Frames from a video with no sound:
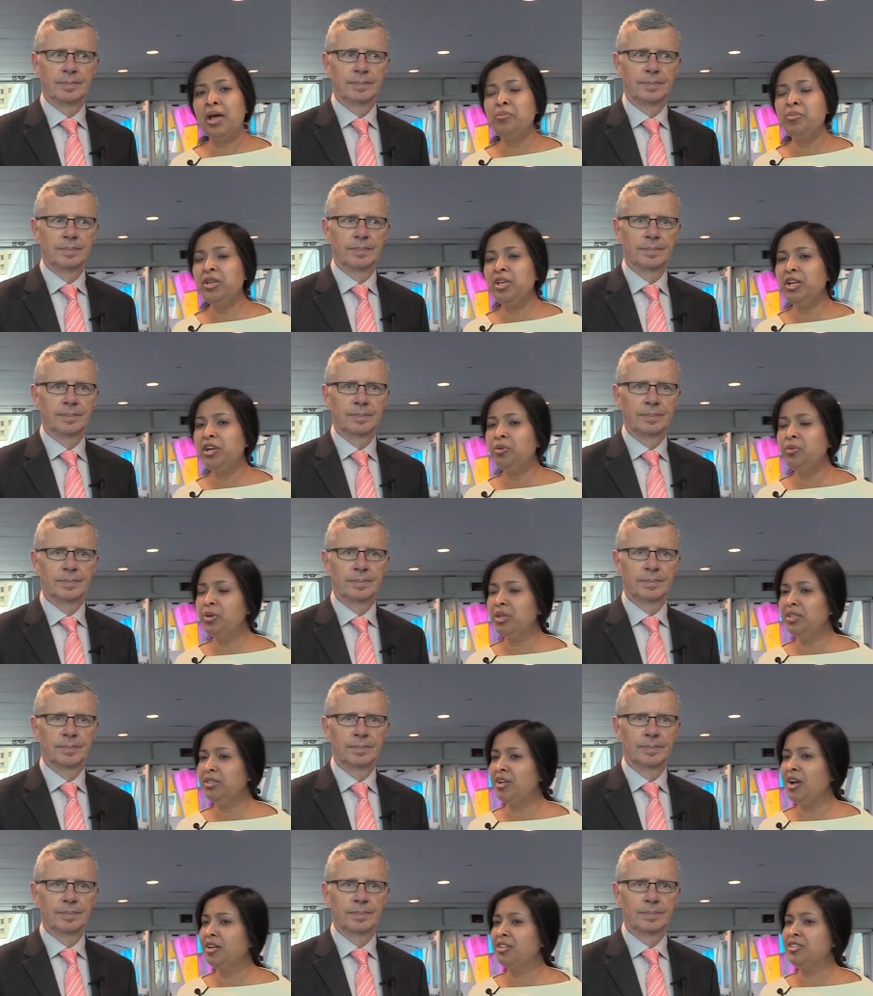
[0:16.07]
Speaker 1: I'm here
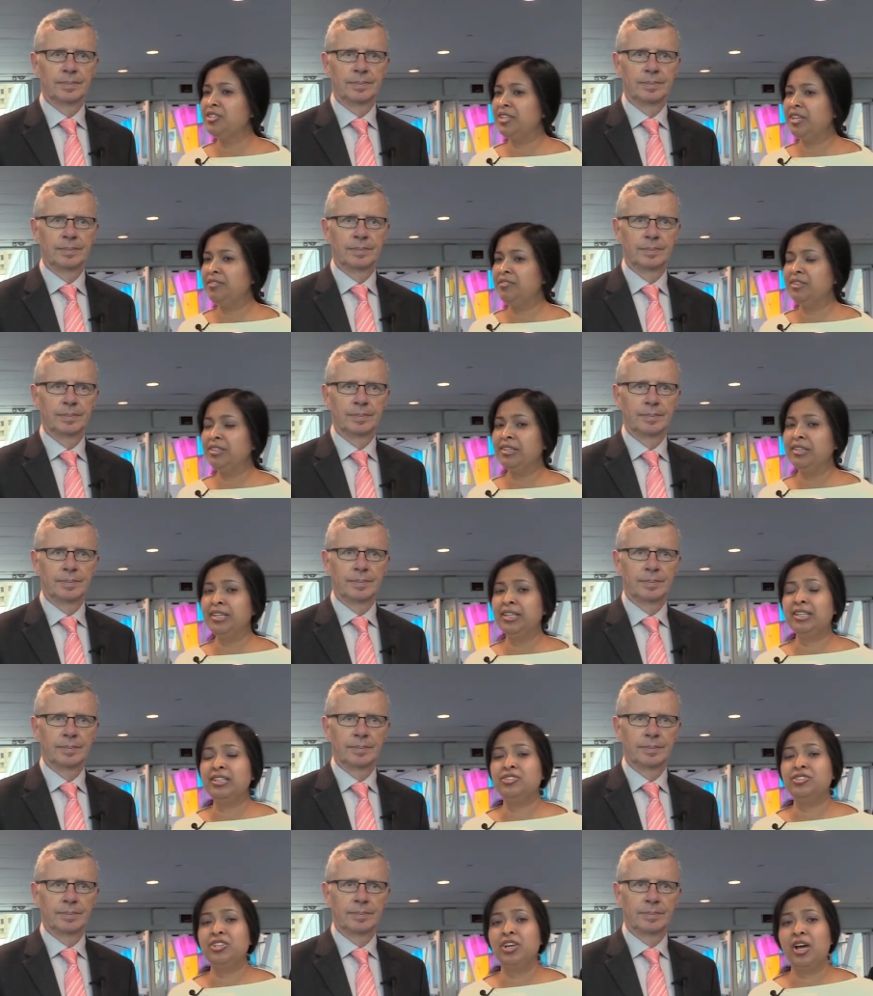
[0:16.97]
with Dr. David
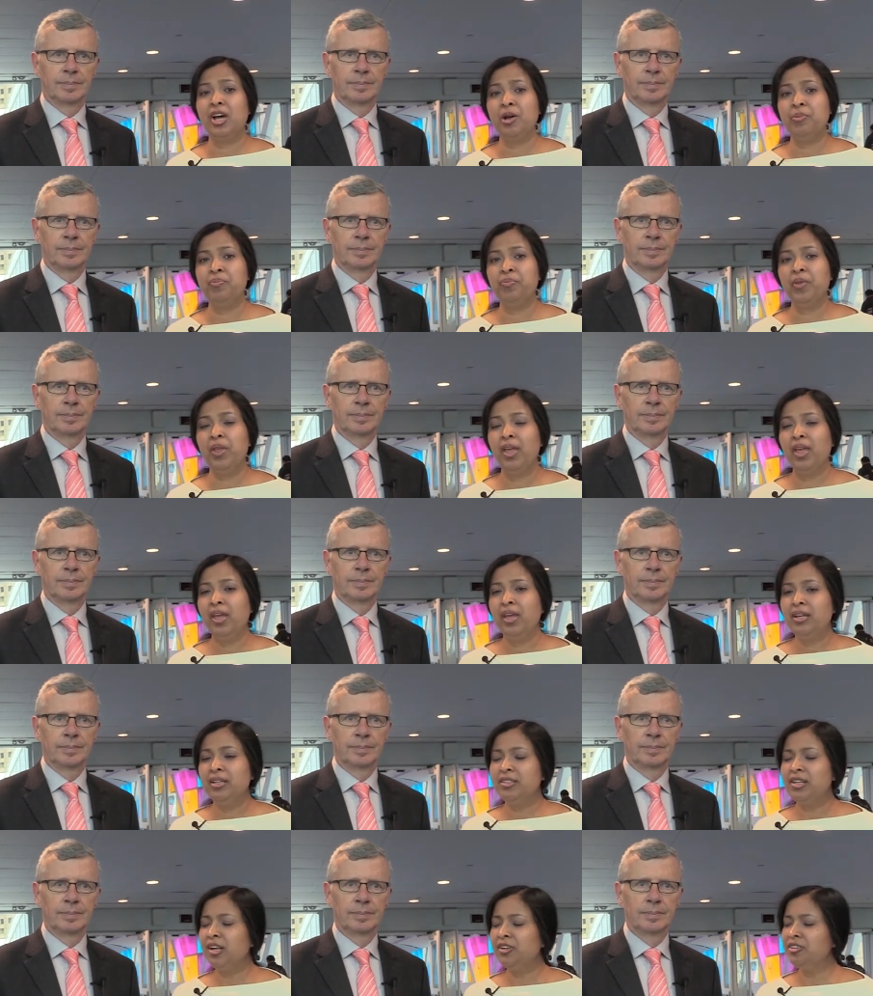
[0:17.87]
Lynch. Um,
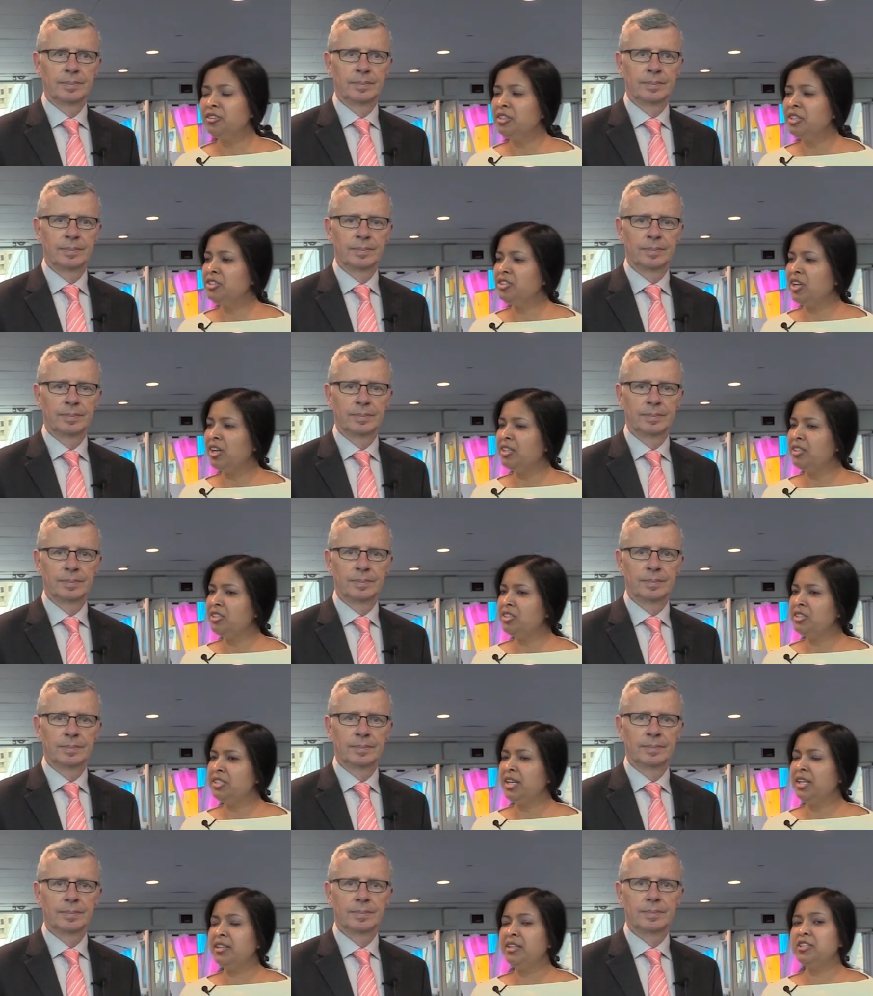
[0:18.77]
Dr. Lynch, I
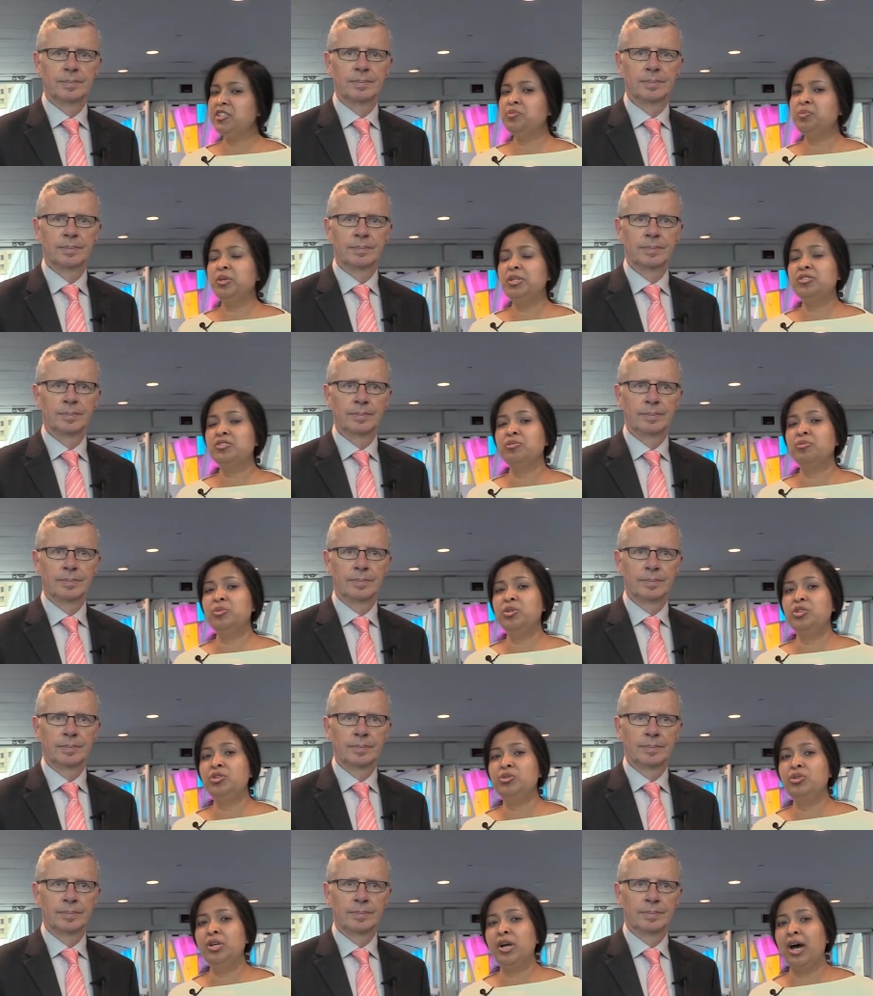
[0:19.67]
understand there's been some
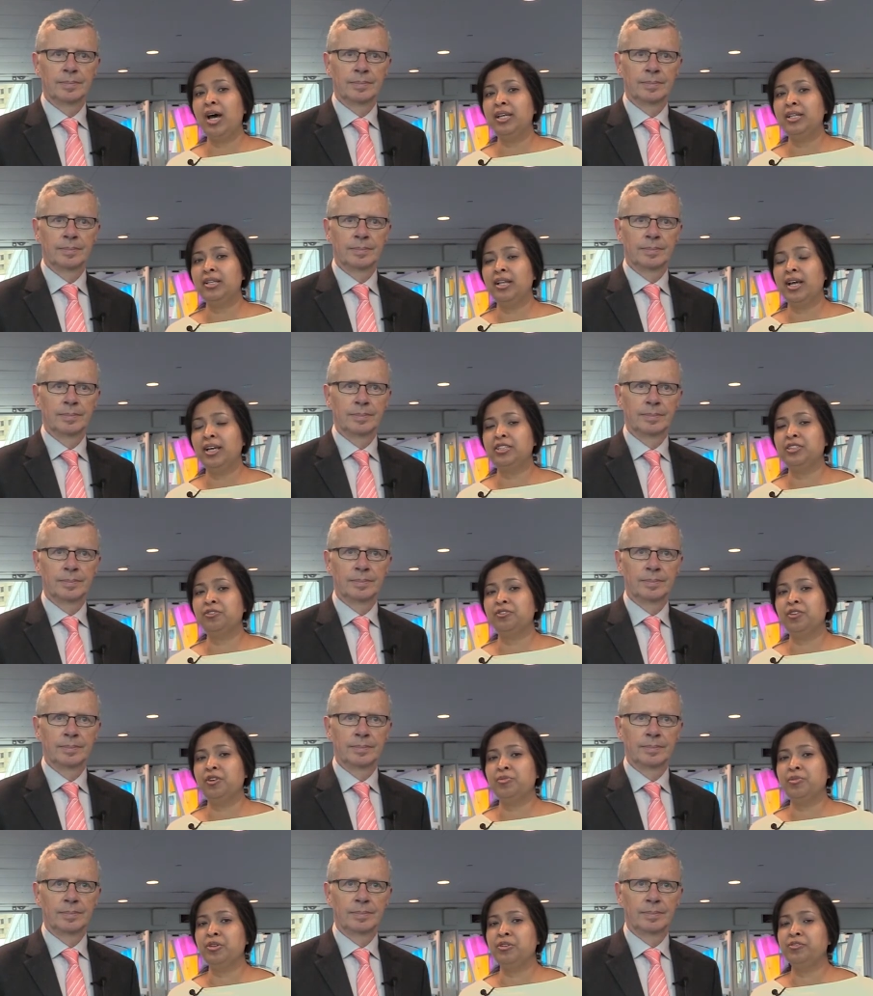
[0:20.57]
new guidelines
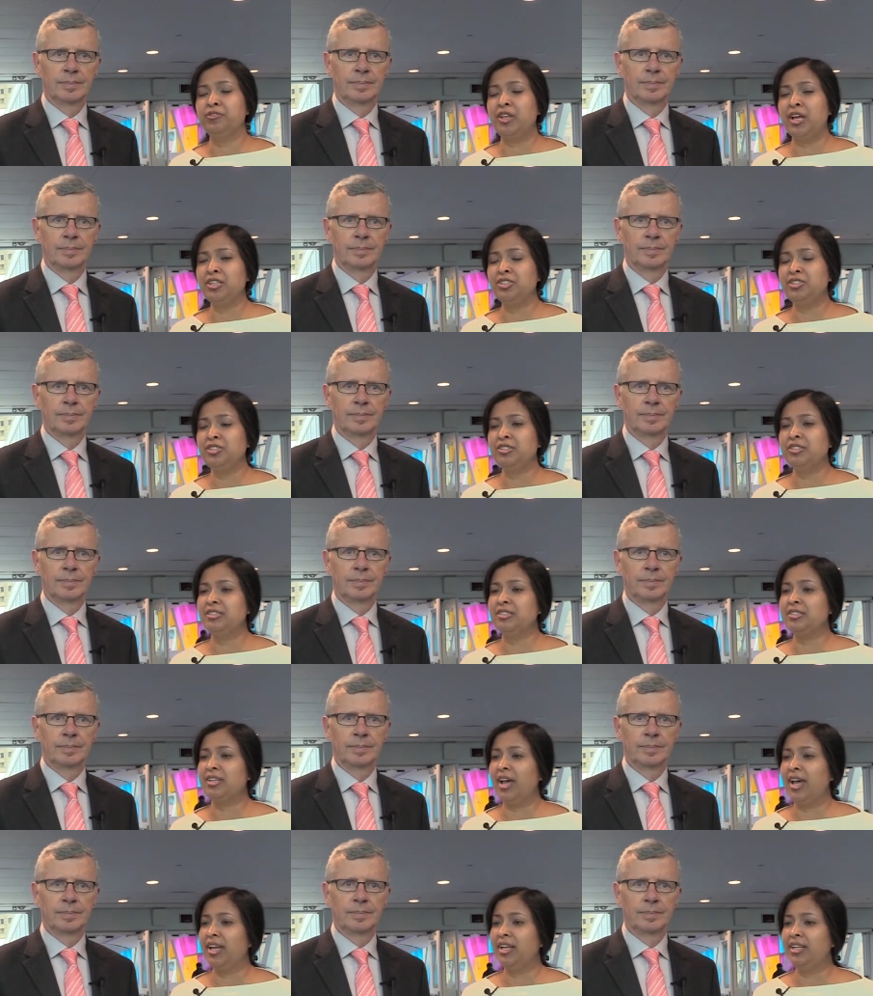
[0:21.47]
from the Fleischner
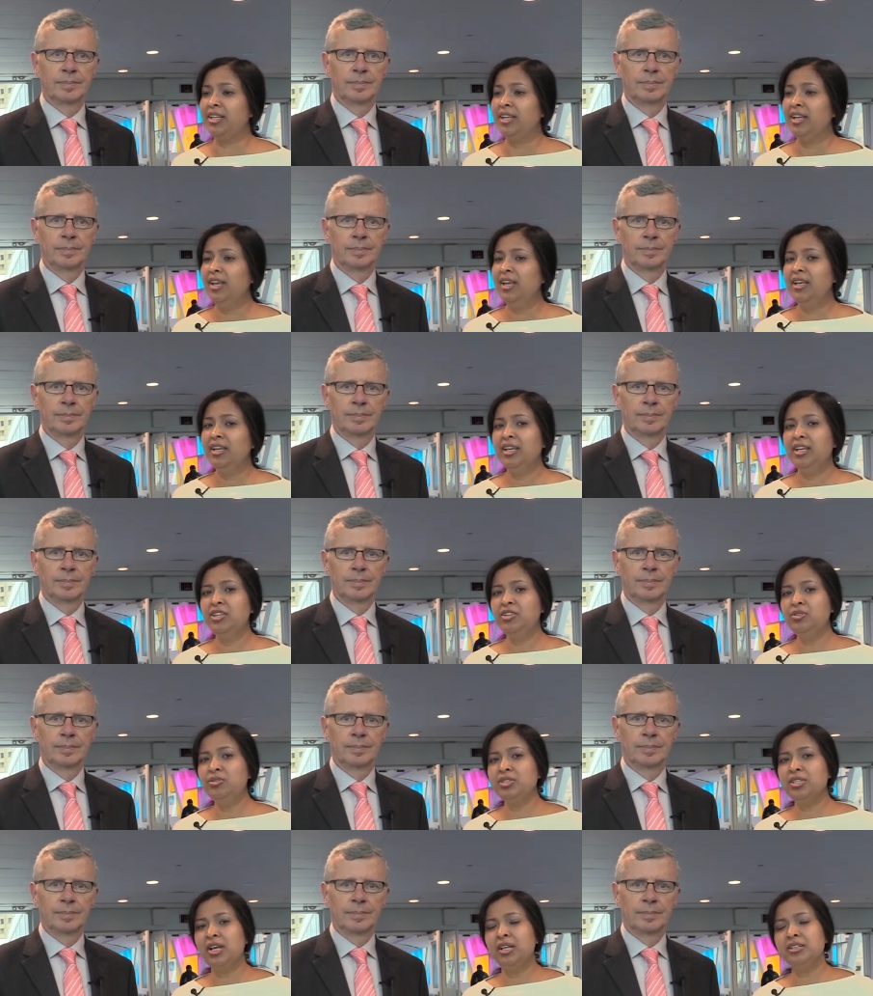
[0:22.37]
Society. Can
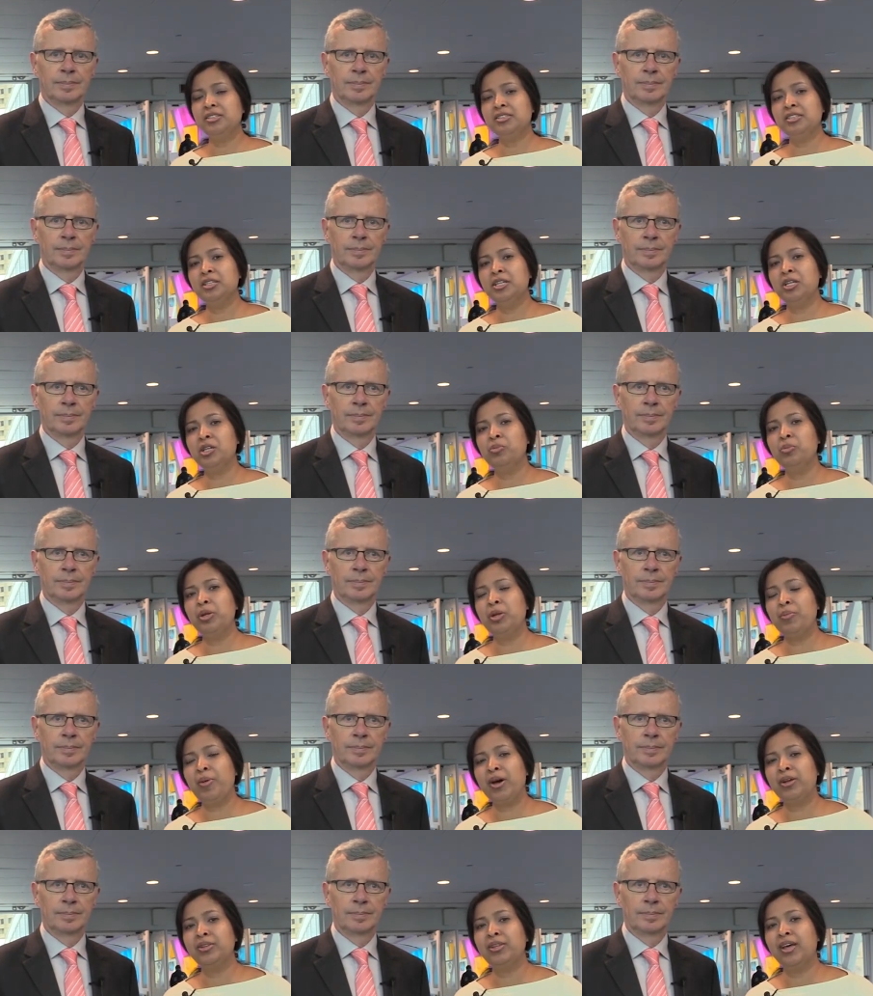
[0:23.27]
you tell us a little bit
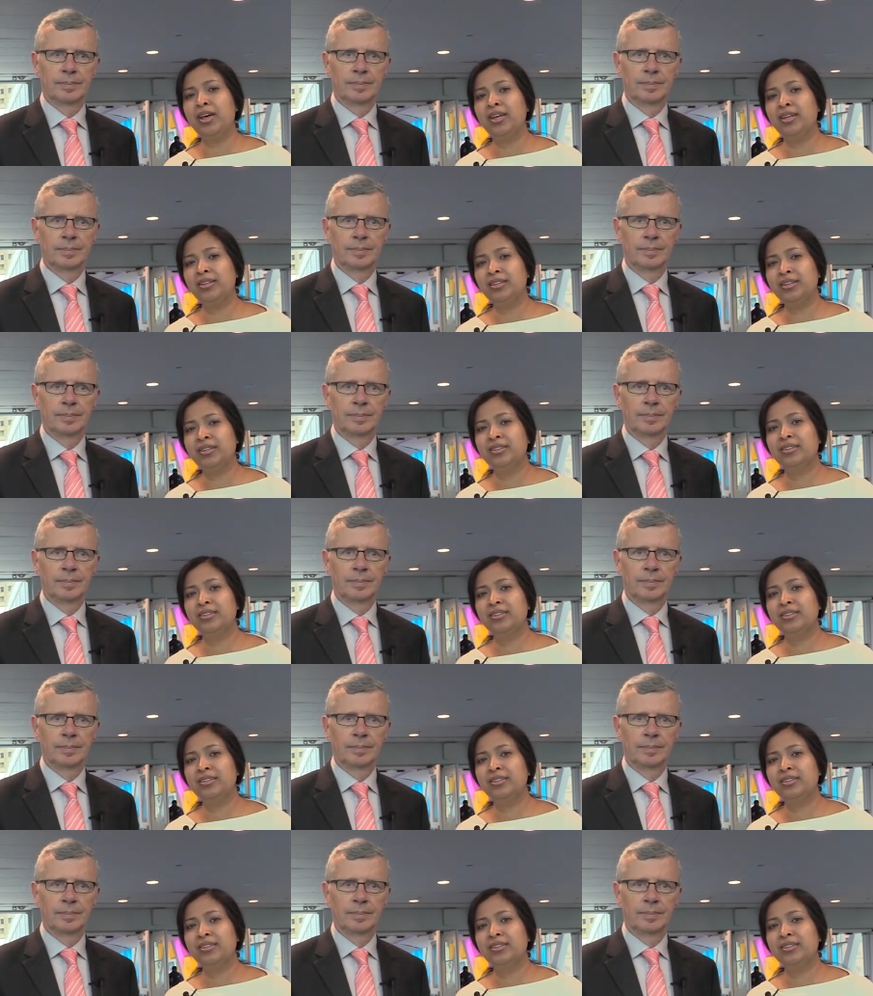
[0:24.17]
about that?